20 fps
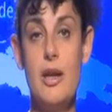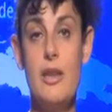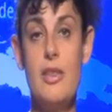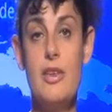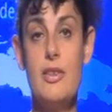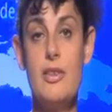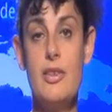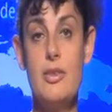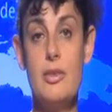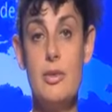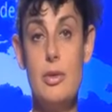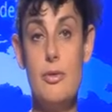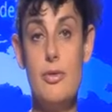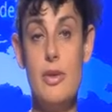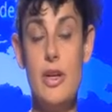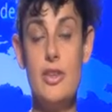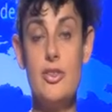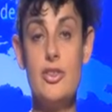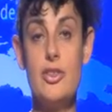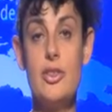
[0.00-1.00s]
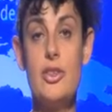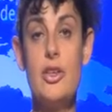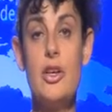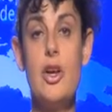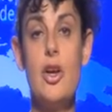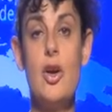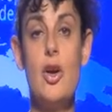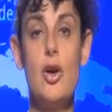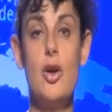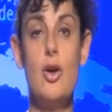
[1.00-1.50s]
This is a reflection
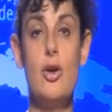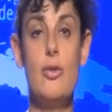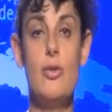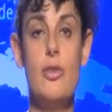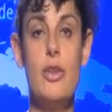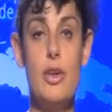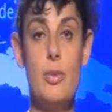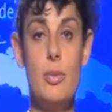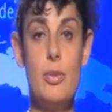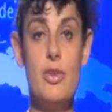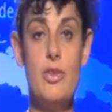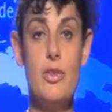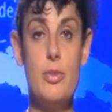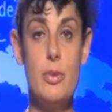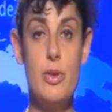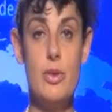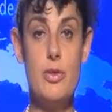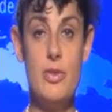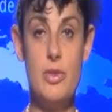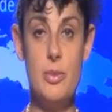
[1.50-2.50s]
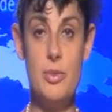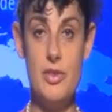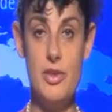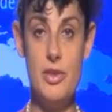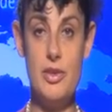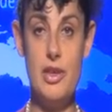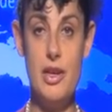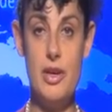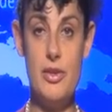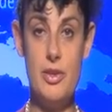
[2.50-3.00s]
of the principle of
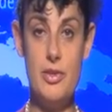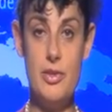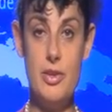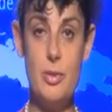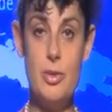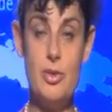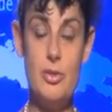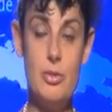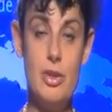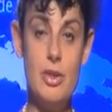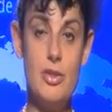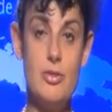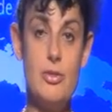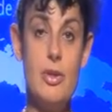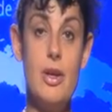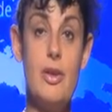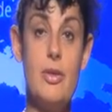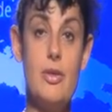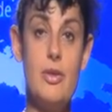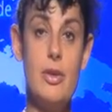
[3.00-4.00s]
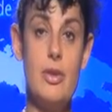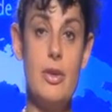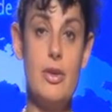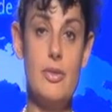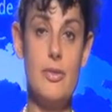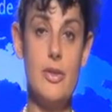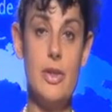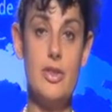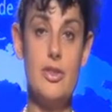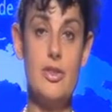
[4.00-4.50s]
subsidiarity, which runs right through the
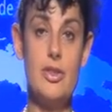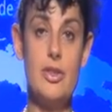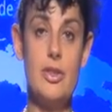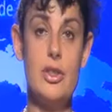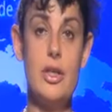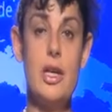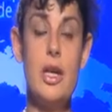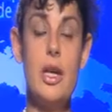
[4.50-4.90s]
Convention.